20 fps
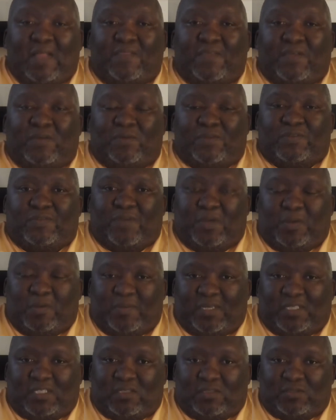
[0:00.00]
that was very
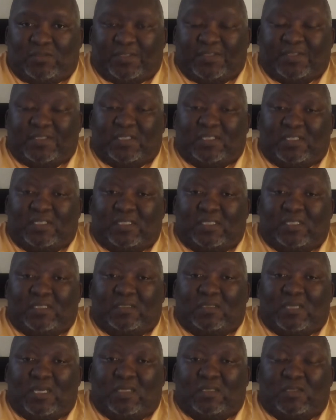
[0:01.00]
much interested
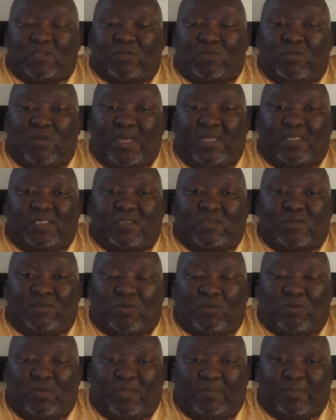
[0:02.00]
in creating
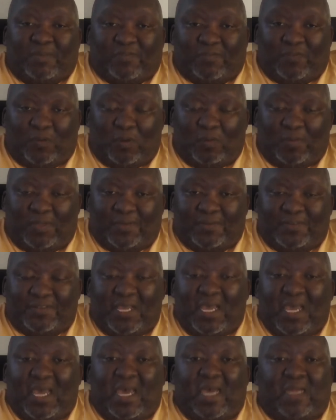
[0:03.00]
choral
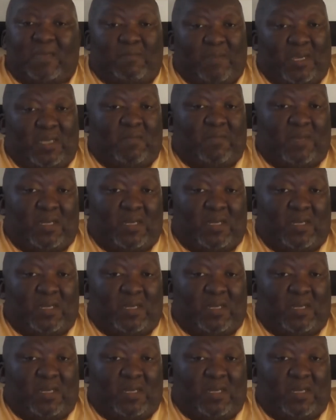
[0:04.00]
performance and many,